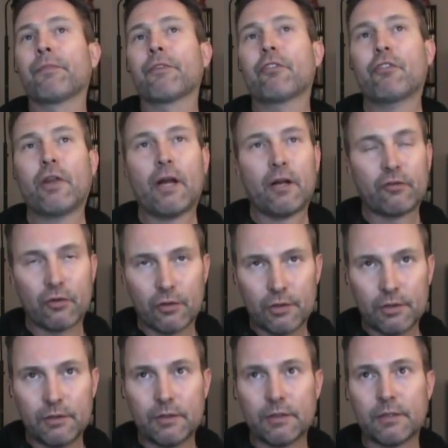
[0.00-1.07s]
She has a
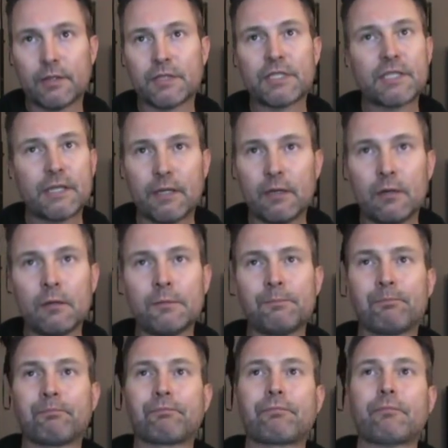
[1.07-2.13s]
good uh, skill.